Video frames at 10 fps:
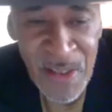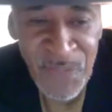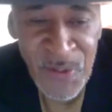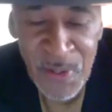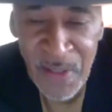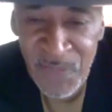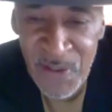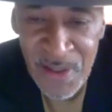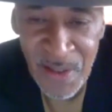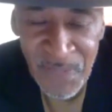if you love
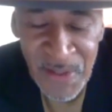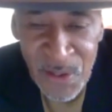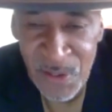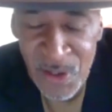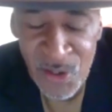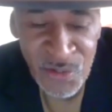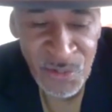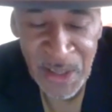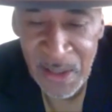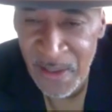yourself, then you can
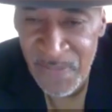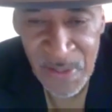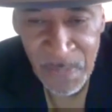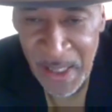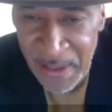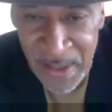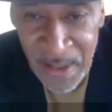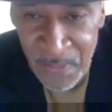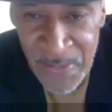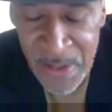truly love somebody
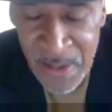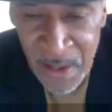else.